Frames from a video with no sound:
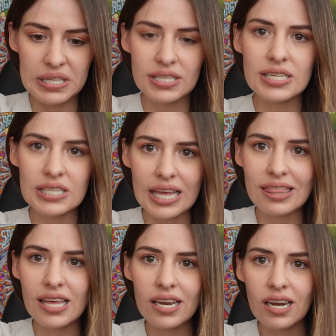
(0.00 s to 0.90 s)
pieces,
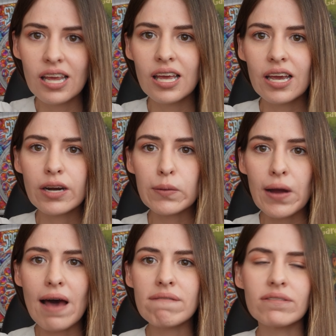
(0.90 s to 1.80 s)
and then
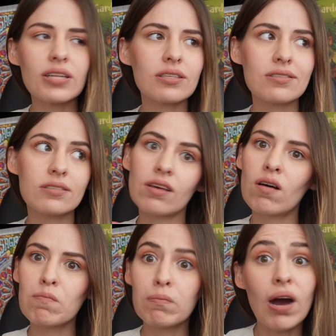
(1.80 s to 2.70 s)
grab
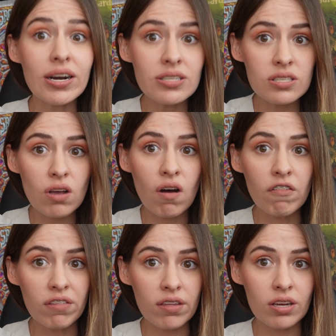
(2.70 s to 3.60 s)
some parts
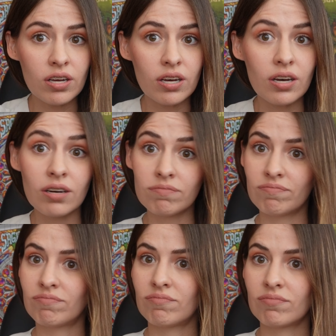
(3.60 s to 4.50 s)
of
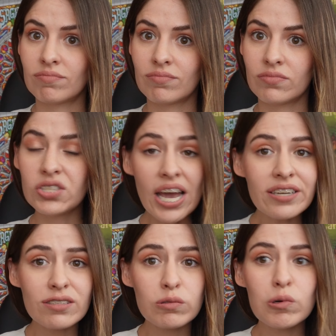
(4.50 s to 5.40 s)
the
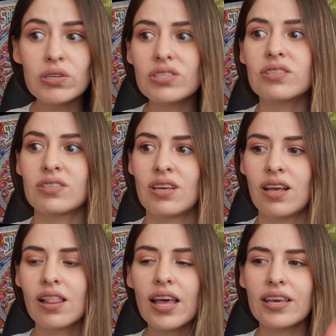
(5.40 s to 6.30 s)
dinosaurs,
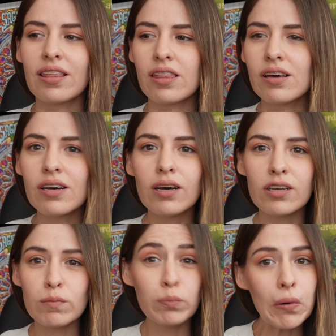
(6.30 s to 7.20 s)
like
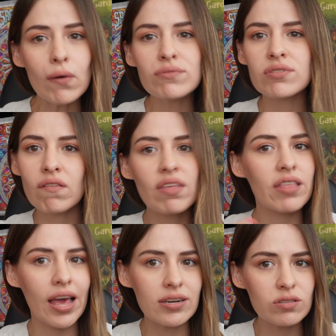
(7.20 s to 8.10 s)
the bones of the
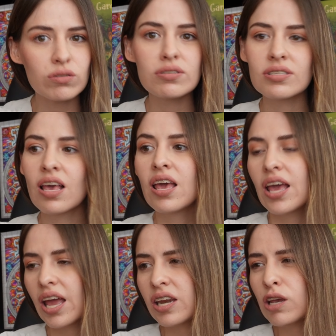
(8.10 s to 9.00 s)
dinosaurs,
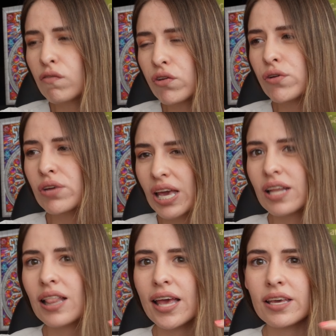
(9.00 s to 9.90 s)
and if you
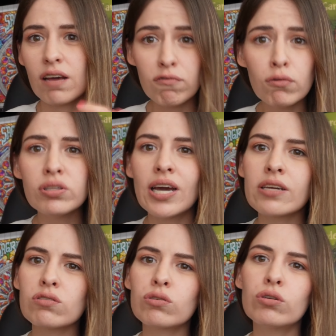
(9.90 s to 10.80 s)
get like a full
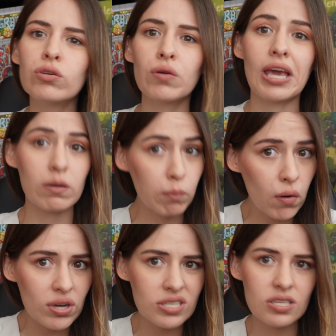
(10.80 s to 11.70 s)
dinosaur you get
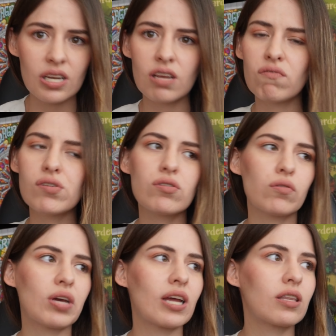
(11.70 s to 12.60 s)
points, and if you
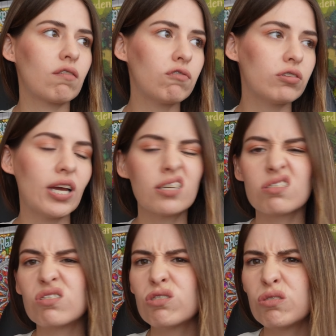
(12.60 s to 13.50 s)
don't get the full
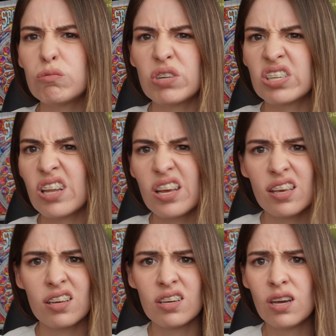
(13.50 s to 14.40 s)
dinosaur you win
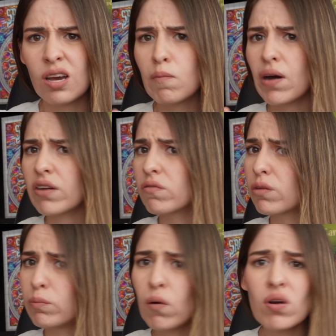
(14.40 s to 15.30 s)
like part
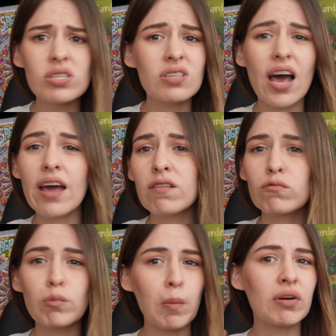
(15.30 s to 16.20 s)
of the points. I
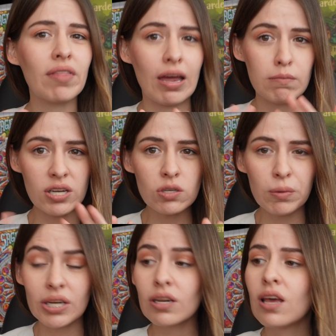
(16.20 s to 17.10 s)
don't remember that much
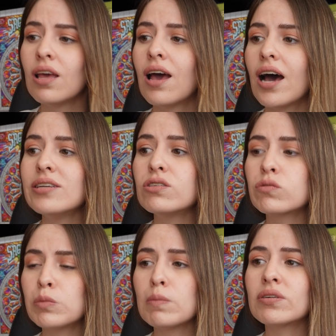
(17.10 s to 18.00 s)
of it. I
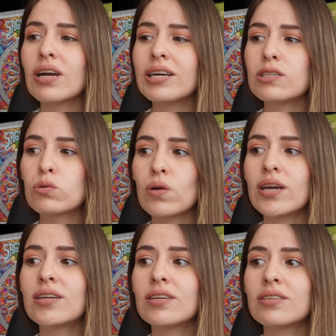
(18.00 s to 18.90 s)
just remember I
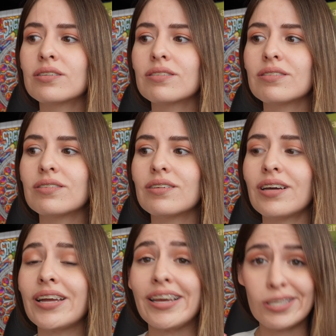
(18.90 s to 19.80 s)
tried it
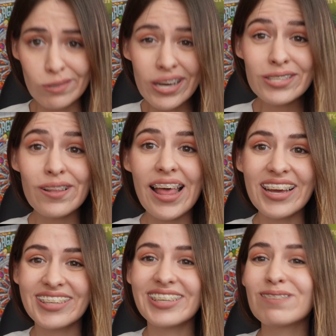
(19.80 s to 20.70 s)
and I tried to
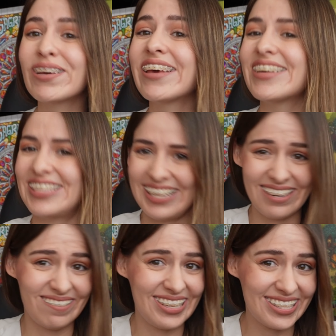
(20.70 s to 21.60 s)
like that because
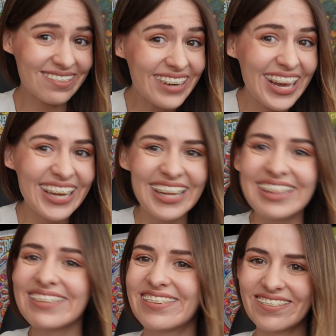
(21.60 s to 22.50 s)
it was great,
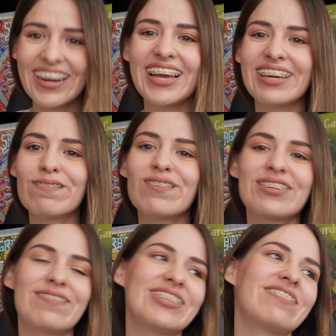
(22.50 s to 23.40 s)
it looked great,
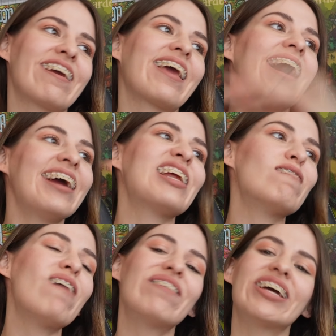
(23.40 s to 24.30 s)
everyone was talking
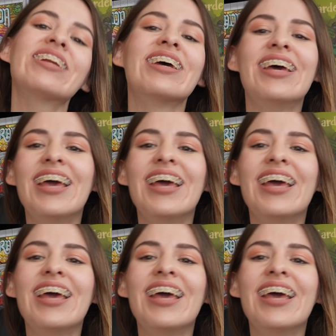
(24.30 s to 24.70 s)
highly about it,